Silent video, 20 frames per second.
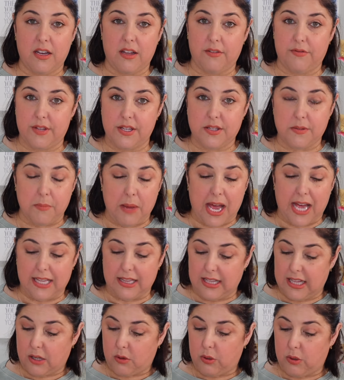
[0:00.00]
of these
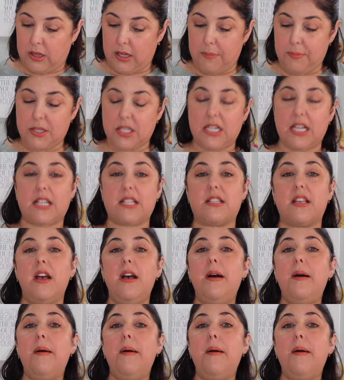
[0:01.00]
matte liquid lipsticks.